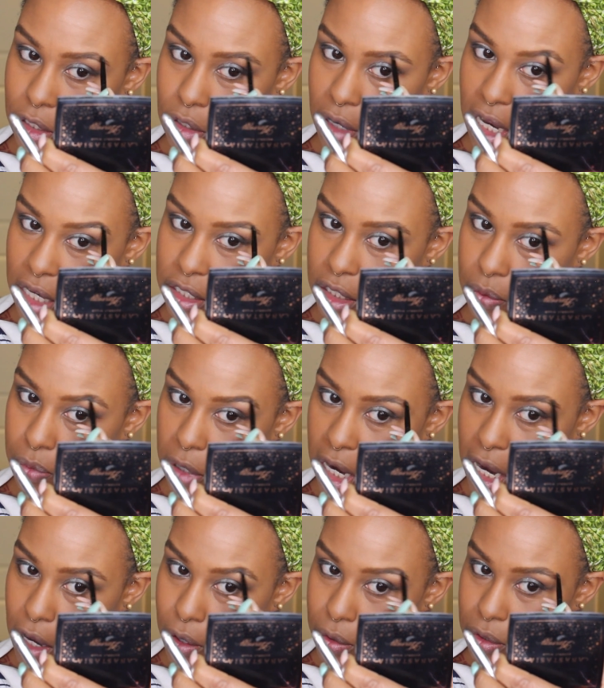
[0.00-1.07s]
tragic
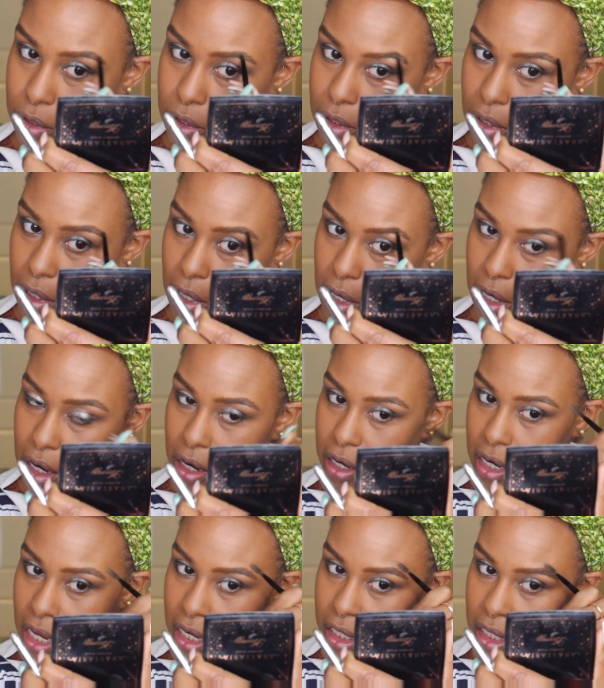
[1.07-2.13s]
brows are
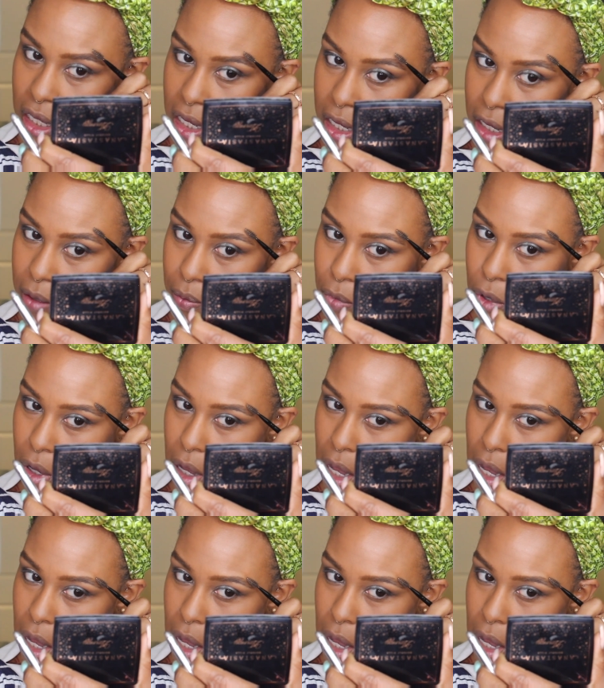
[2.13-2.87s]
not a game.